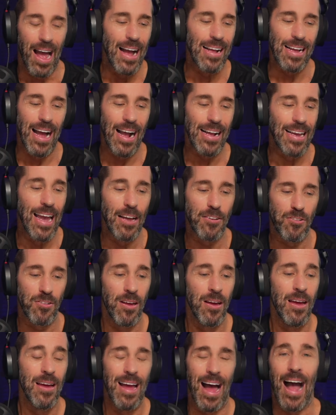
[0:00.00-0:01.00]
I guess
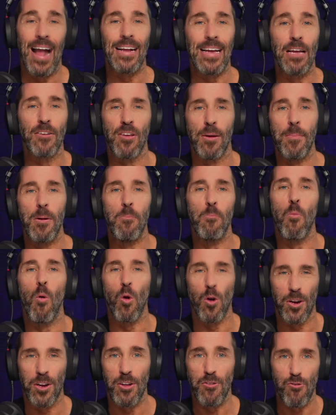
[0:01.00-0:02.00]
I'm in
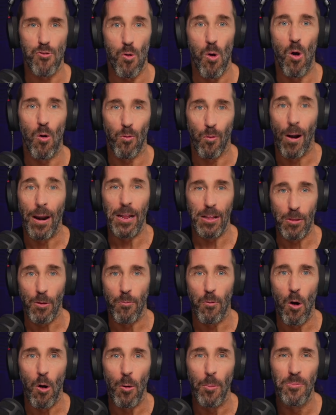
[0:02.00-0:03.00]
more control running the
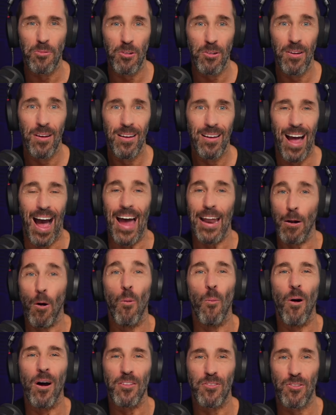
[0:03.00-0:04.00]
ropes. I
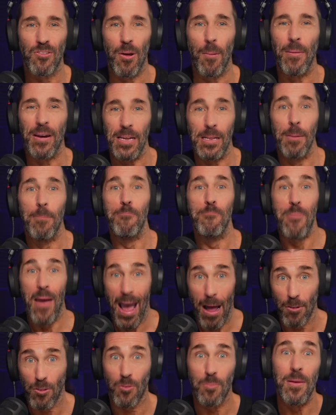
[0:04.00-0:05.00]
don't want somebody to
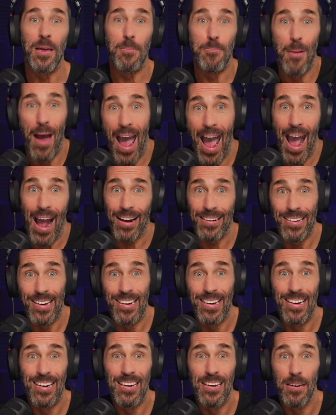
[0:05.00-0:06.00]
bounce me back
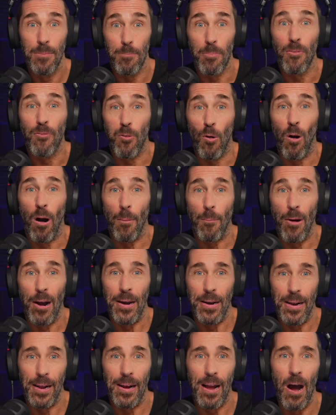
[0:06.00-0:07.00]
before I'm
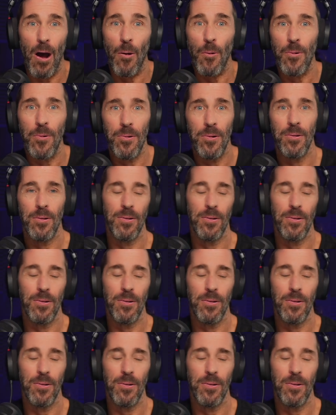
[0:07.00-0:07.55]
ready to go.